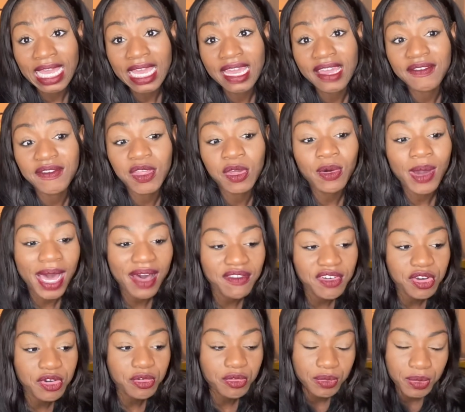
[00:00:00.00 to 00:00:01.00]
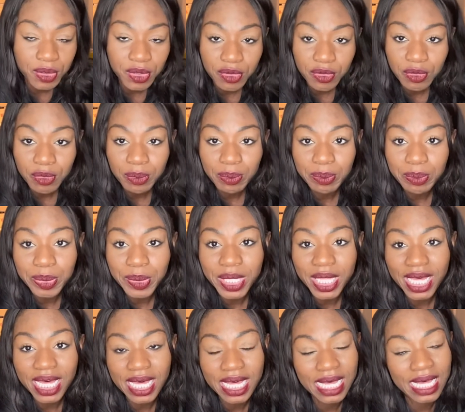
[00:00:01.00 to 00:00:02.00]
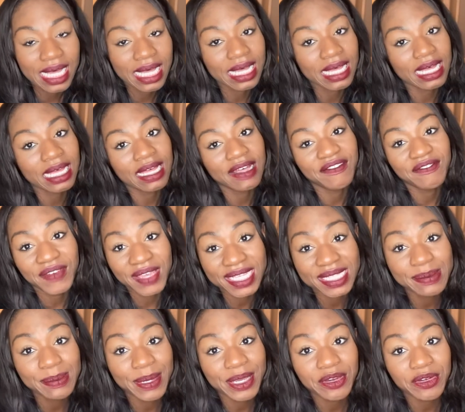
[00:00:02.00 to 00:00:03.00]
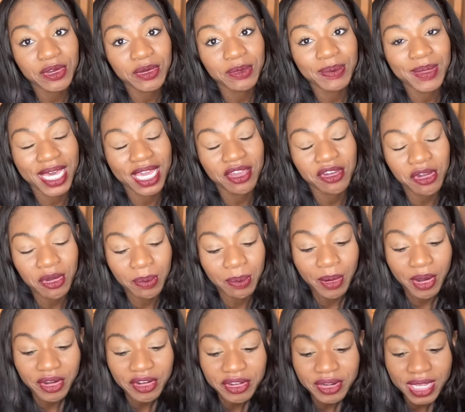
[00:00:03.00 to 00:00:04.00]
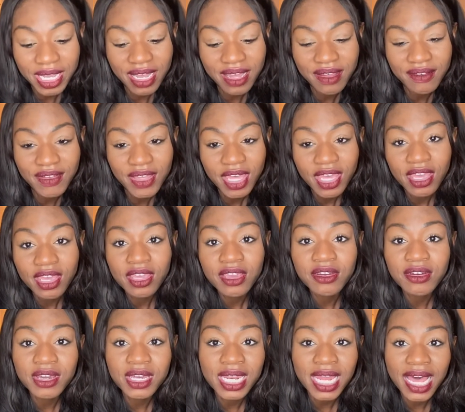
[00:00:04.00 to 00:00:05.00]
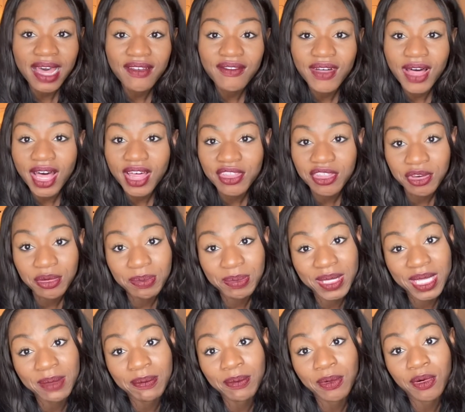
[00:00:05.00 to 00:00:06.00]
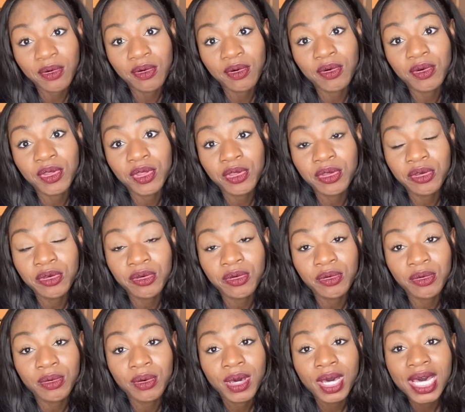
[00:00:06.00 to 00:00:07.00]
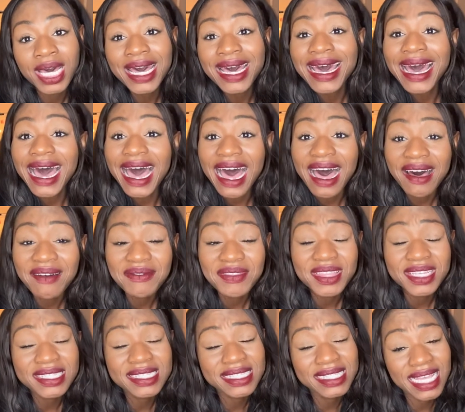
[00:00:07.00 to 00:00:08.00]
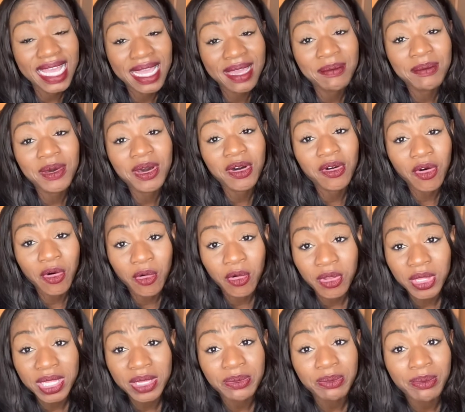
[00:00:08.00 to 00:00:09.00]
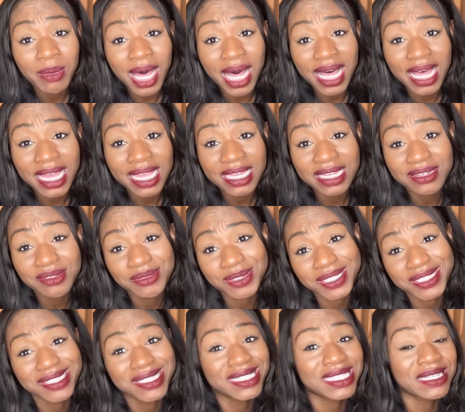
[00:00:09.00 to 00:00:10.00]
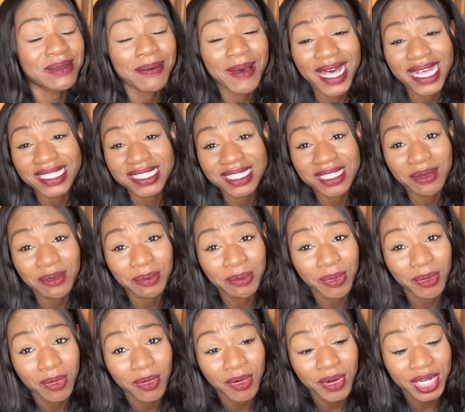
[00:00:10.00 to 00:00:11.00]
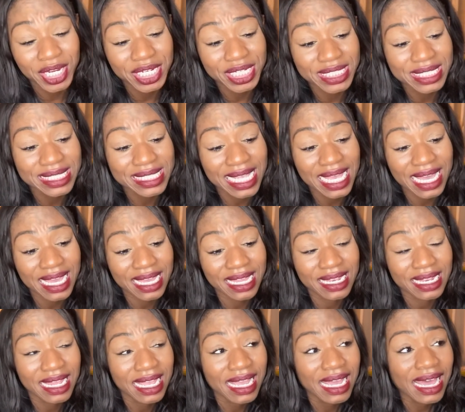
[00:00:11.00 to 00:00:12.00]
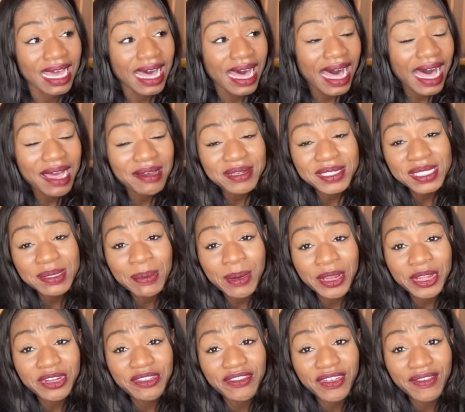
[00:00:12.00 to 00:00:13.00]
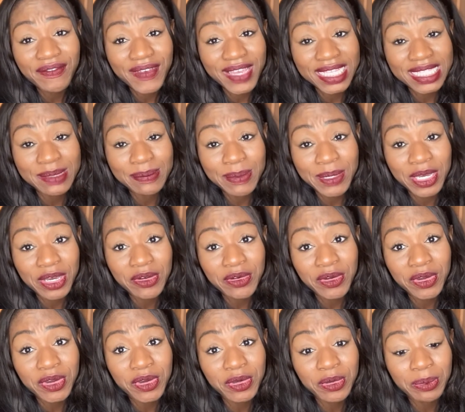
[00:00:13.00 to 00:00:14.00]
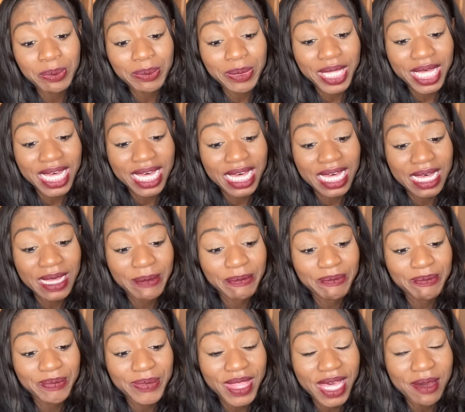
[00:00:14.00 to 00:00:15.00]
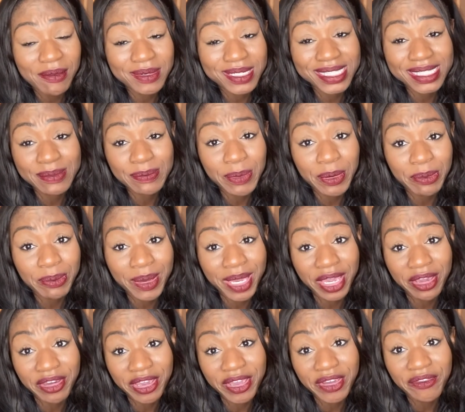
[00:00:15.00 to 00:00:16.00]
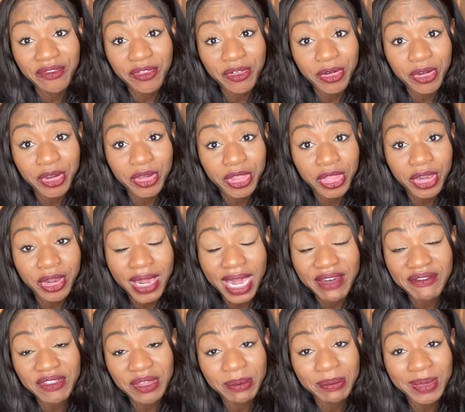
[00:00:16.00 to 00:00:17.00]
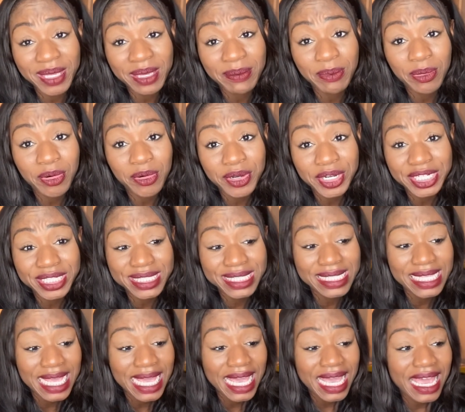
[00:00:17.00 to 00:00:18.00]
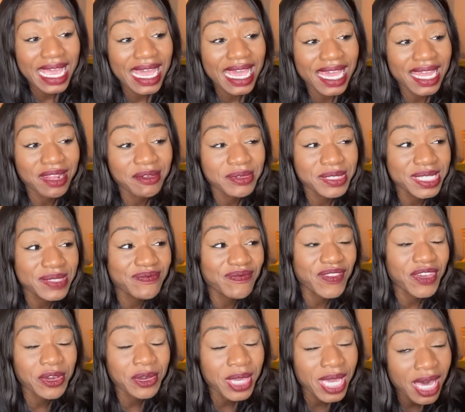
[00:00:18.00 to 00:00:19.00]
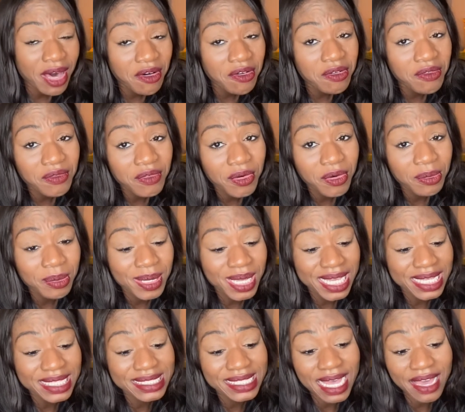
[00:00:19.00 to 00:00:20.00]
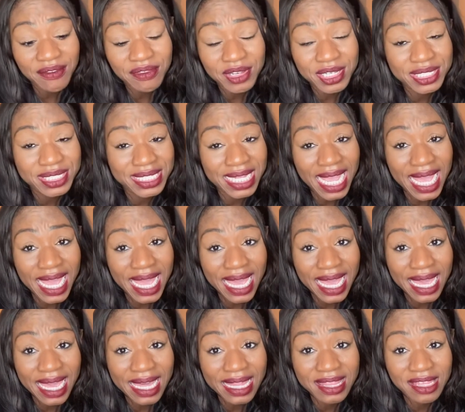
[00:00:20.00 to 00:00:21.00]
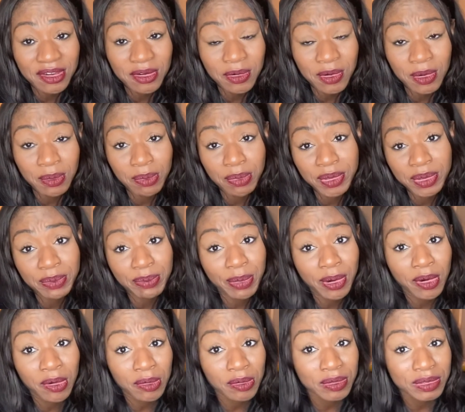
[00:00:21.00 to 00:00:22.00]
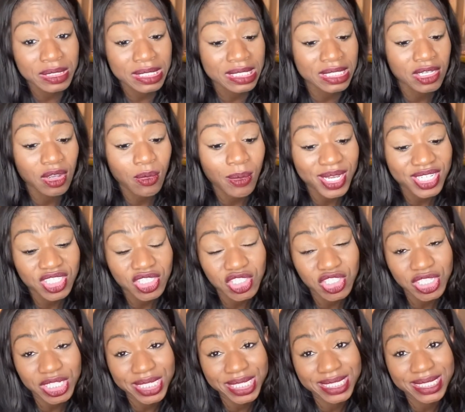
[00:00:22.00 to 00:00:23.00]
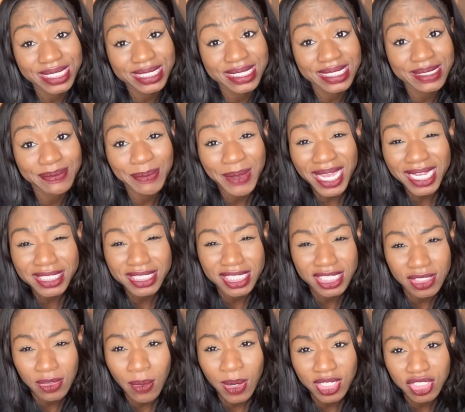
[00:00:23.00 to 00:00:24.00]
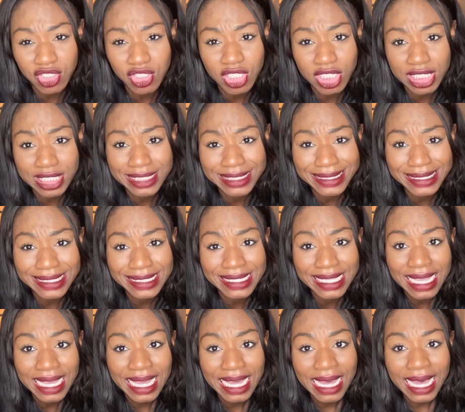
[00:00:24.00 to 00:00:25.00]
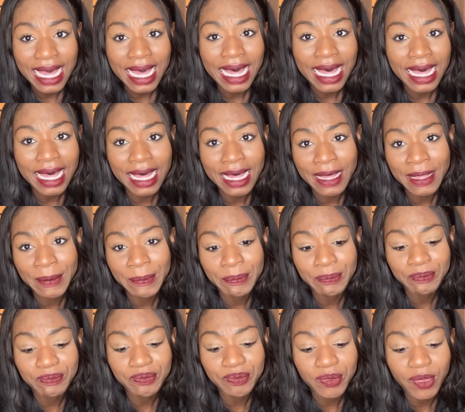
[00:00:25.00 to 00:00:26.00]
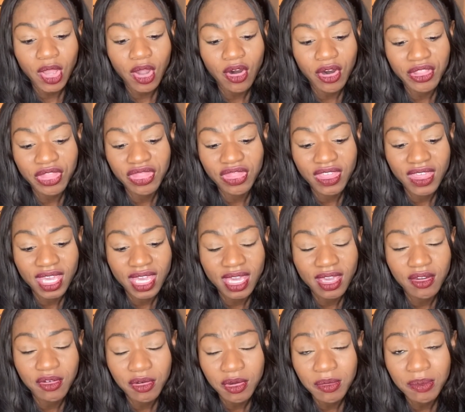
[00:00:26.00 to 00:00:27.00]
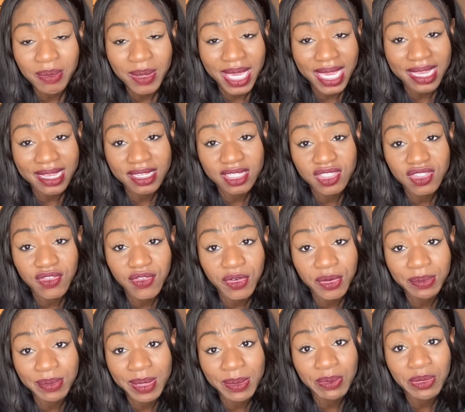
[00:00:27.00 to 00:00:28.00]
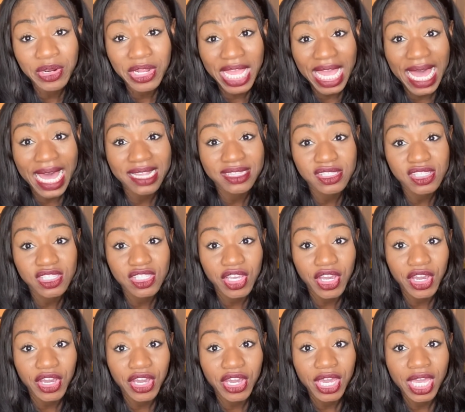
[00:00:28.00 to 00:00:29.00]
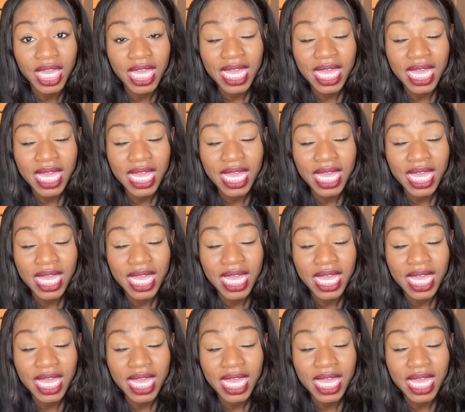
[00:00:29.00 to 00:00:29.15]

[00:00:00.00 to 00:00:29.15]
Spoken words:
If you have a group, a Facebook group that you're a part of, you're going to have other people who have the same goal in mind, which is to pass their boards. And I was part of a Facebook group that was preparing for their FNP boards, and it was very helpful because every day the group would post questions, practice questions, on the group page for people to answer.